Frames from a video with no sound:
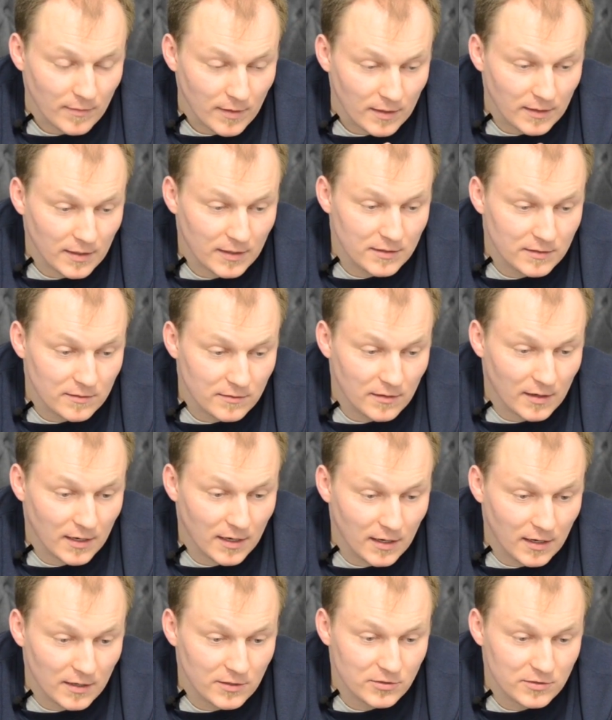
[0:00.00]
and I,
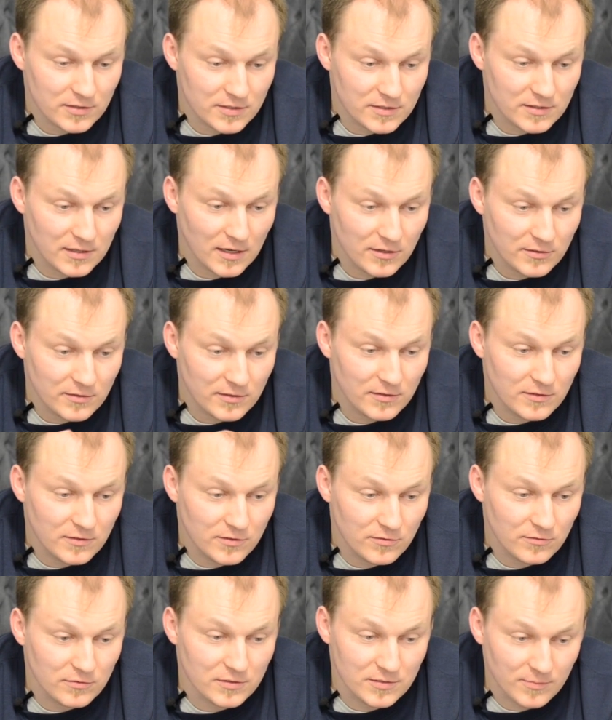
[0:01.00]
I, I just started
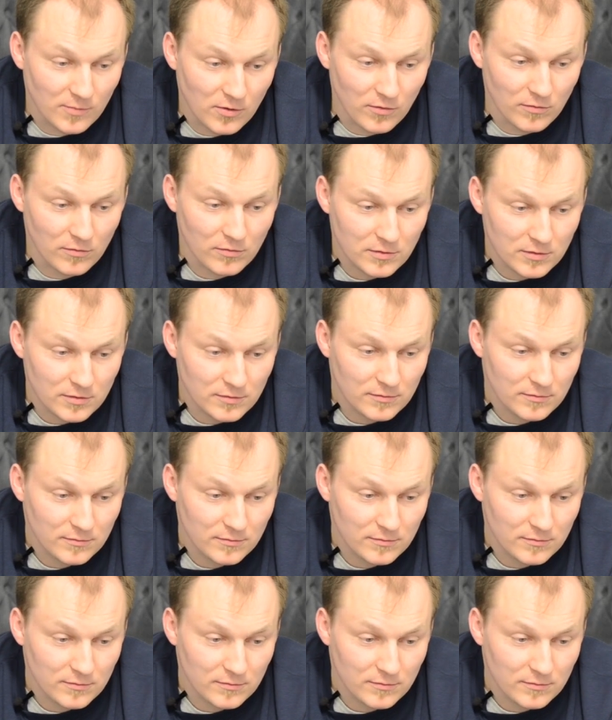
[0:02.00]
to smoke